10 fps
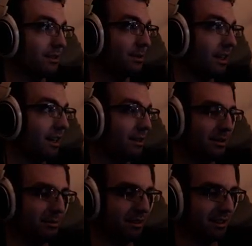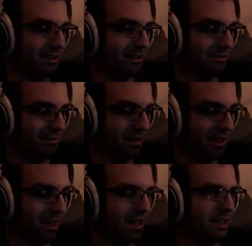3 hours, man, you know.
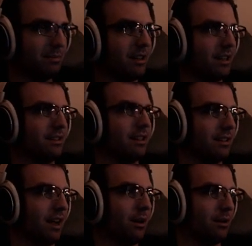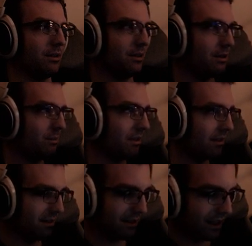And it's been like 6 hours since you've been
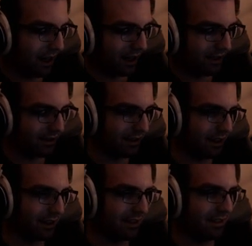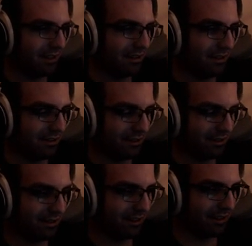in class again, you know. So
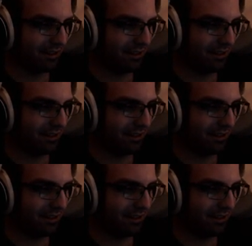it's like.